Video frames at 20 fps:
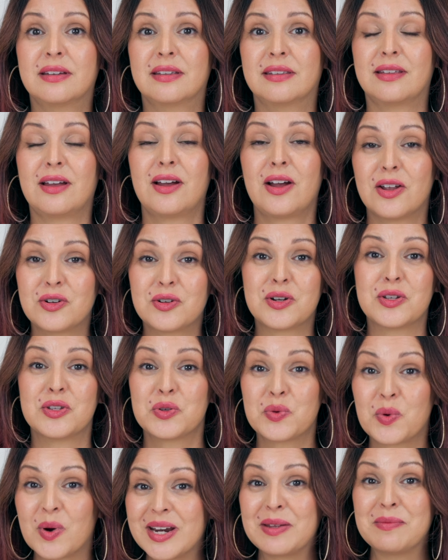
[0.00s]
the
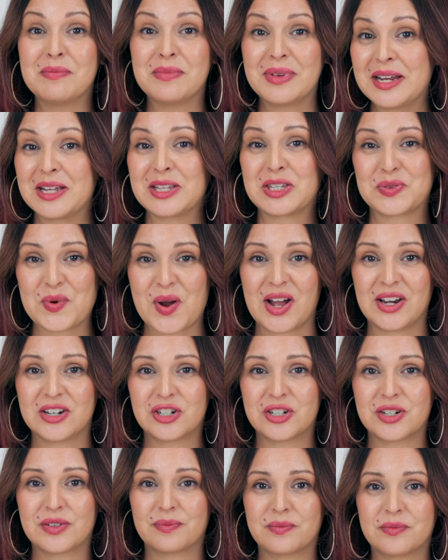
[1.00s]
120-minute
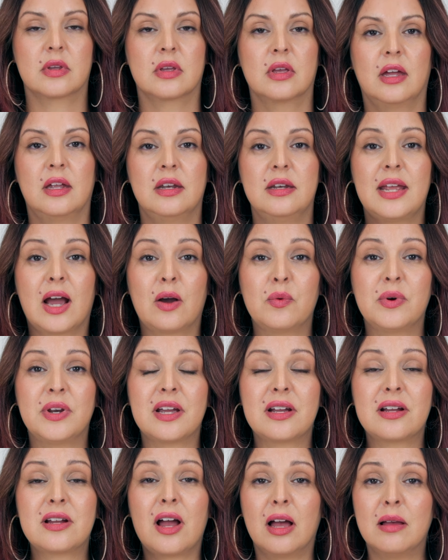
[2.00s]
swatch. Now, when
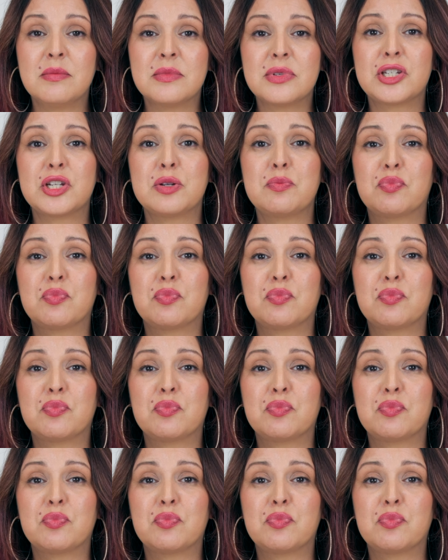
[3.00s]
it comes to